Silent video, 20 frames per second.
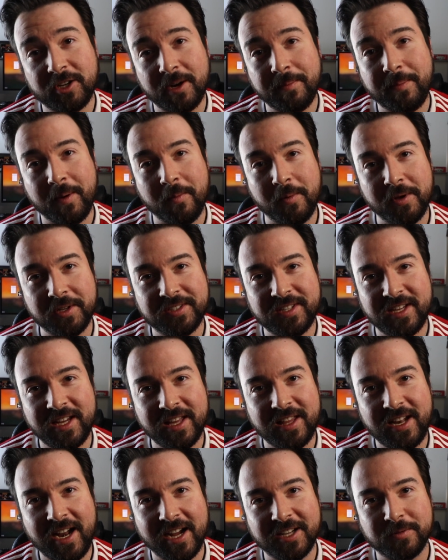trip and we'll see
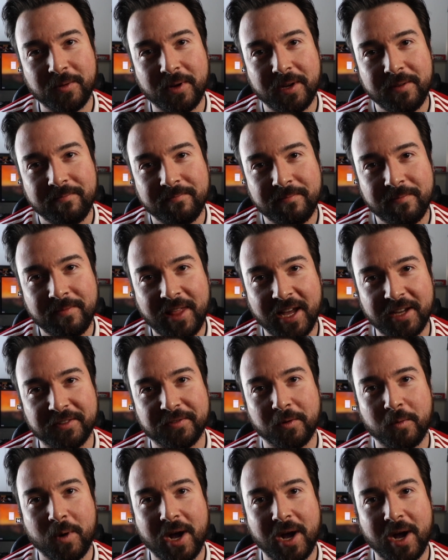you in the next one. Thanks for